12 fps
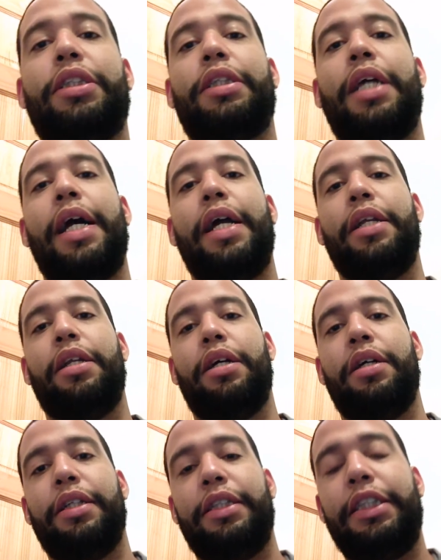signed
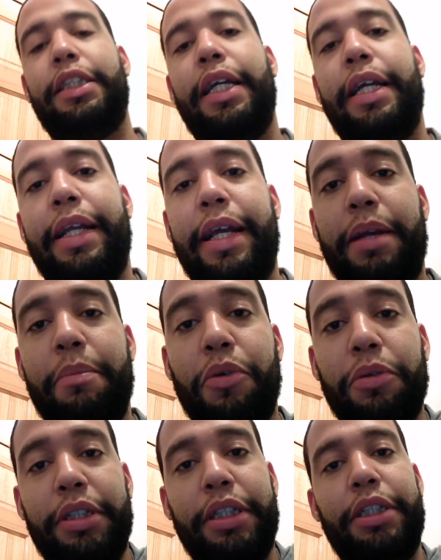a TNA
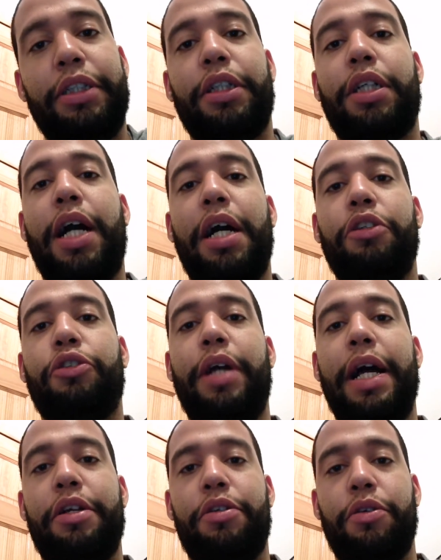multi-year
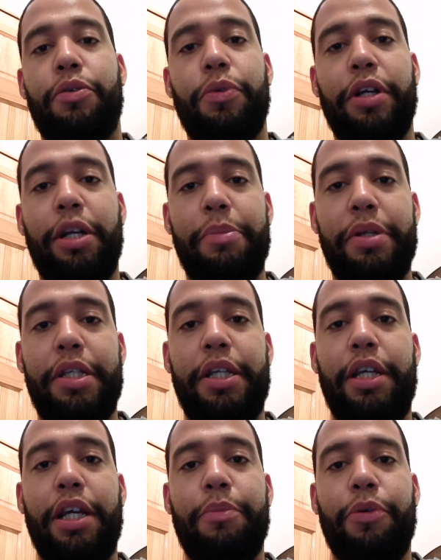contract, so we're going to be
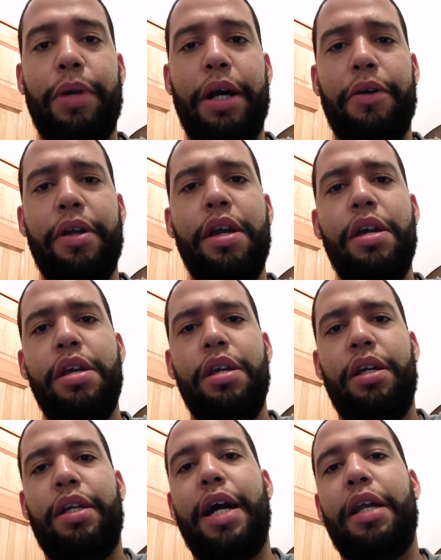seeing him around.
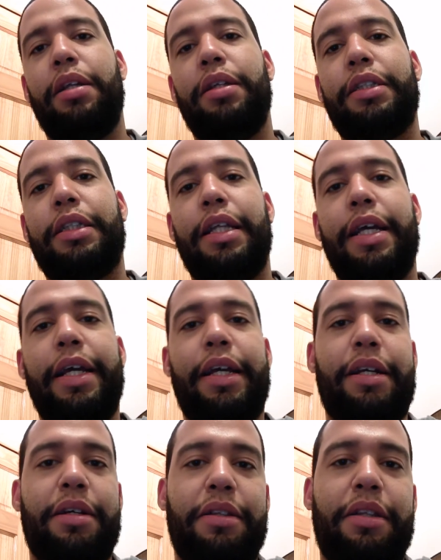He kind of looks
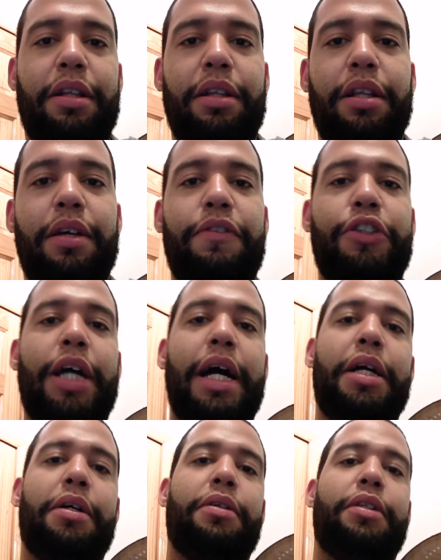like the love
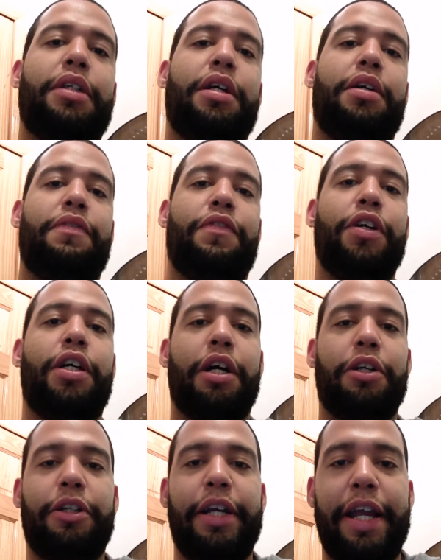child of
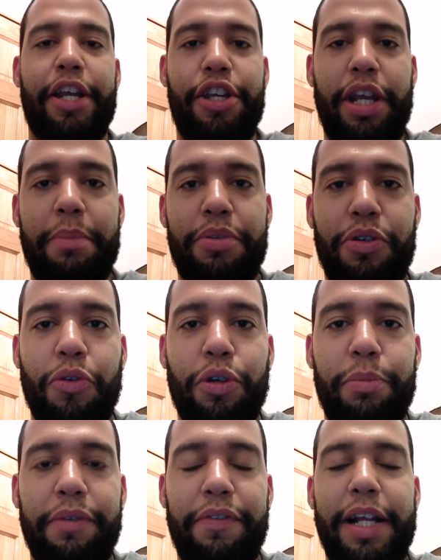Gunner and James
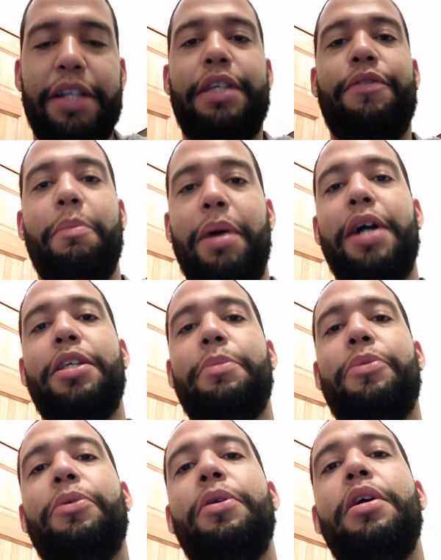Storm, if that's even
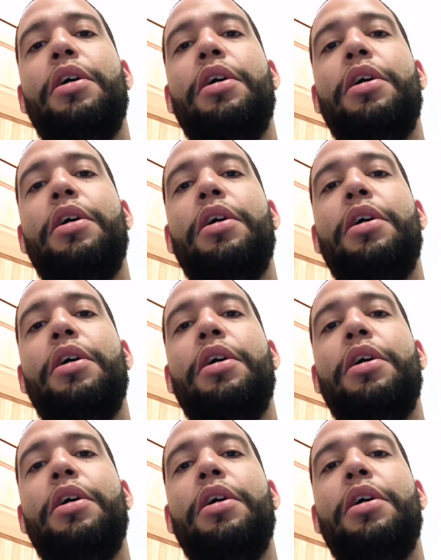possible.